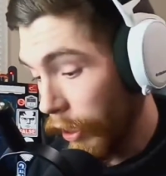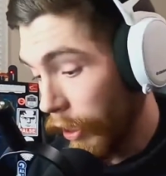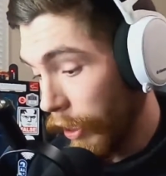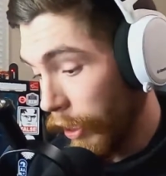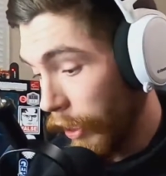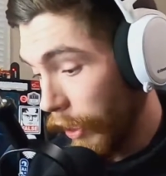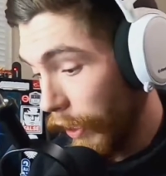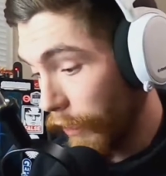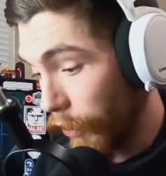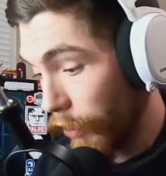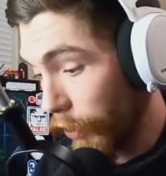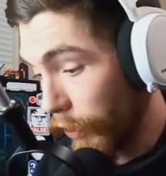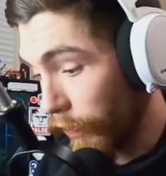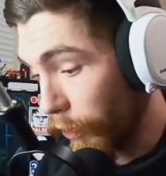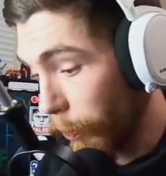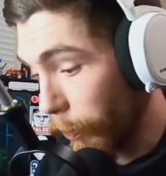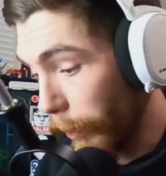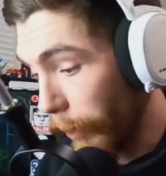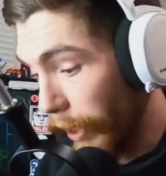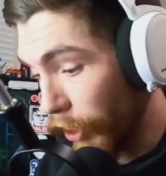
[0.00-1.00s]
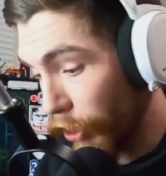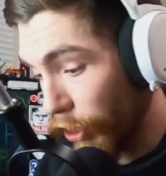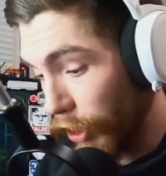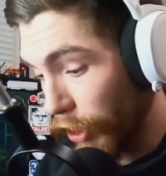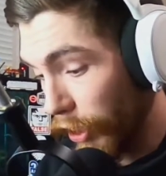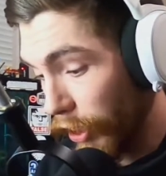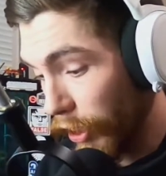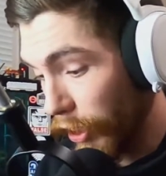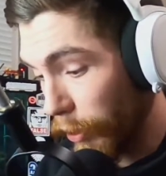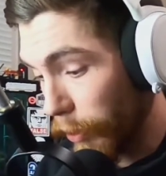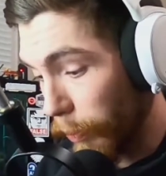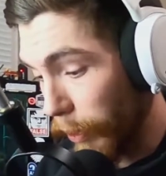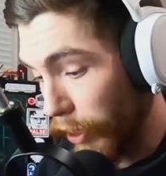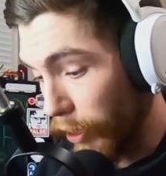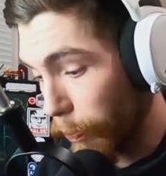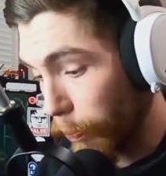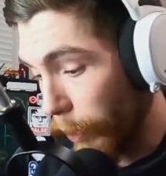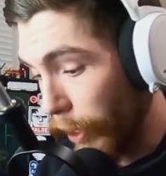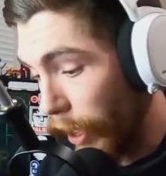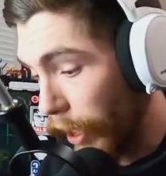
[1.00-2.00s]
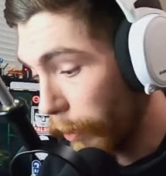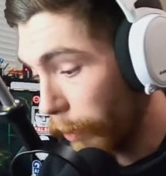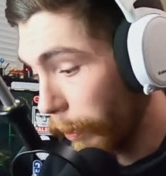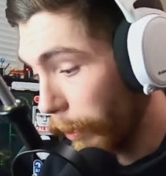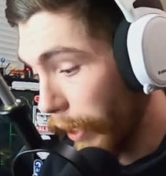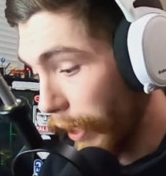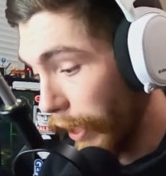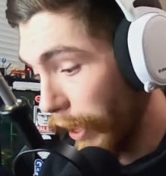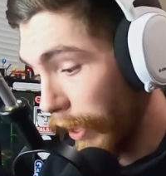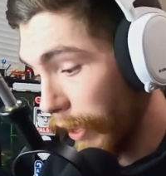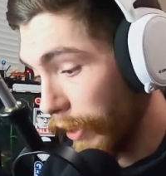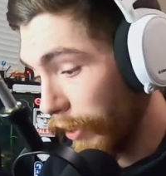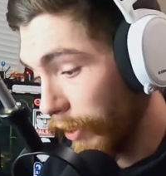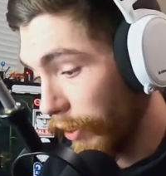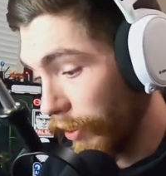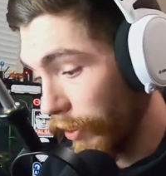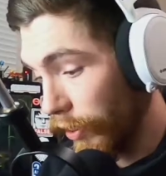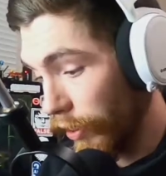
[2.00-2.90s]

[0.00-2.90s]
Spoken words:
Gives you information, the best pond baits,